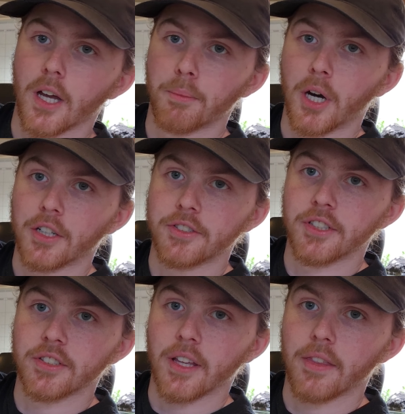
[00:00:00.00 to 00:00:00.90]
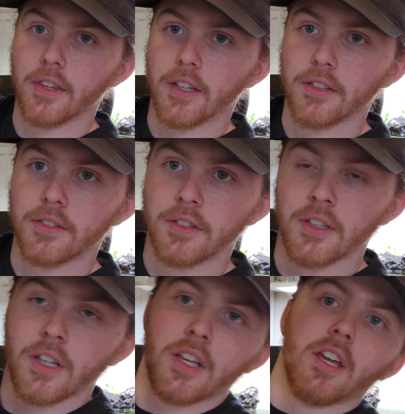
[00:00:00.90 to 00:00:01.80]
a box just like this,
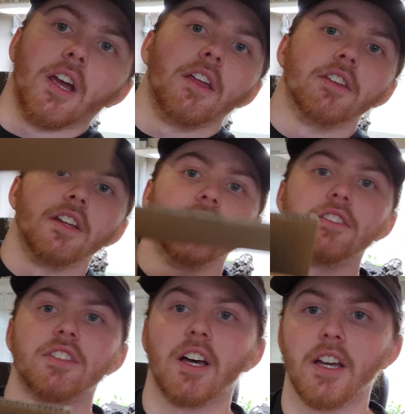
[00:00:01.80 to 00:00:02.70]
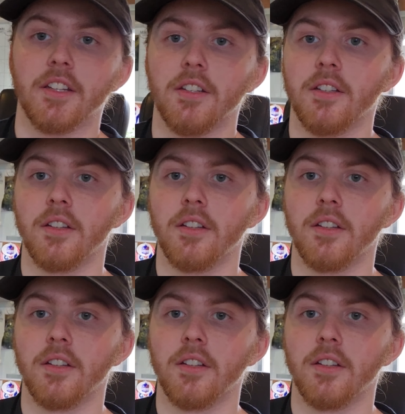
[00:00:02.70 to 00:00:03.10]
and then inside